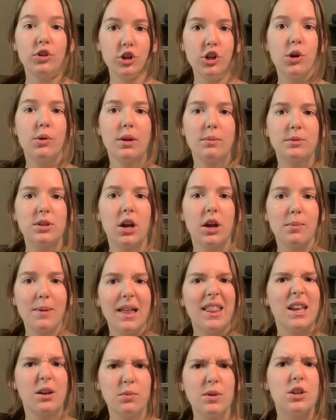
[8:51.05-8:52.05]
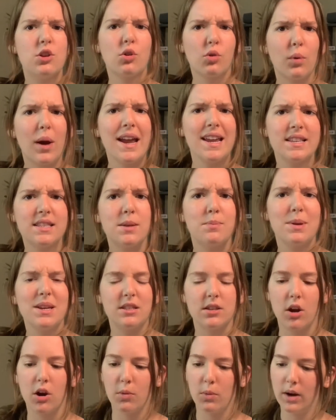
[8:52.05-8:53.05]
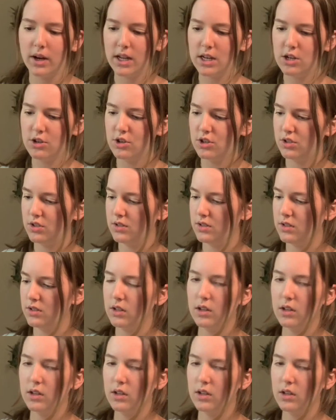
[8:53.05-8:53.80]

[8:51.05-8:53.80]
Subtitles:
You know what I'm talking about? Like when you erase a piece of artwork and you just